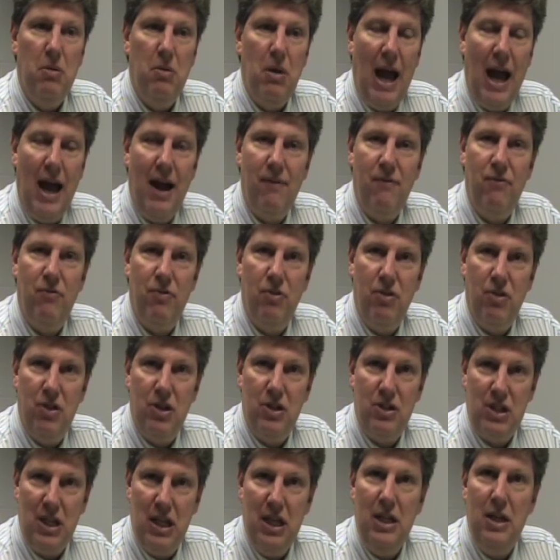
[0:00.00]
have
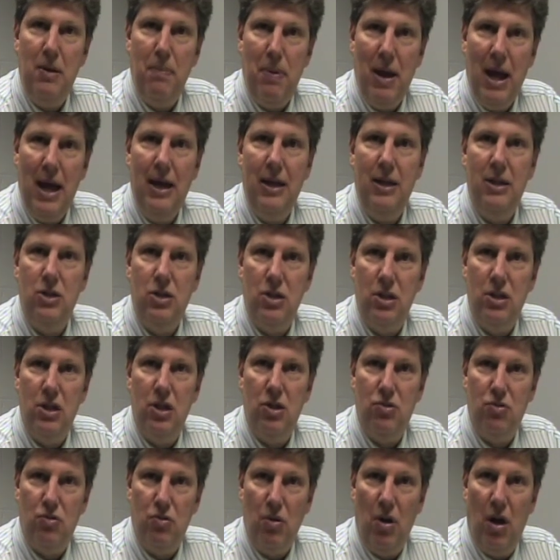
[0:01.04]
this independence and
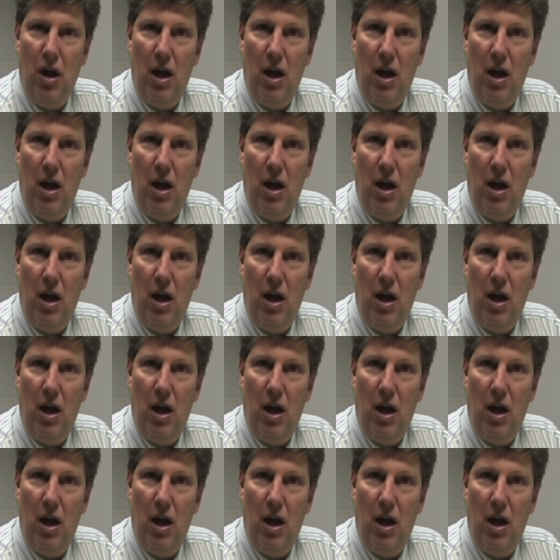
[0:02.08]
this